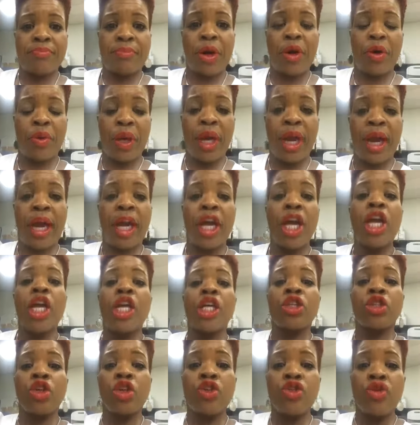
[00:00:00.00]
okay?
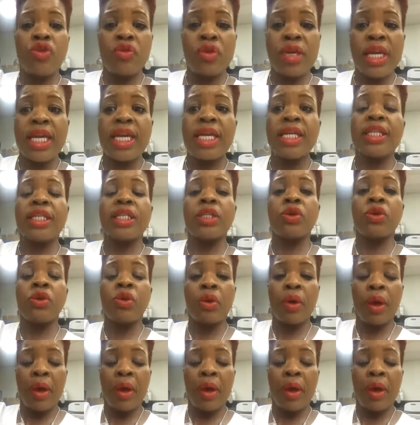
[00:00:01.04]
So you need to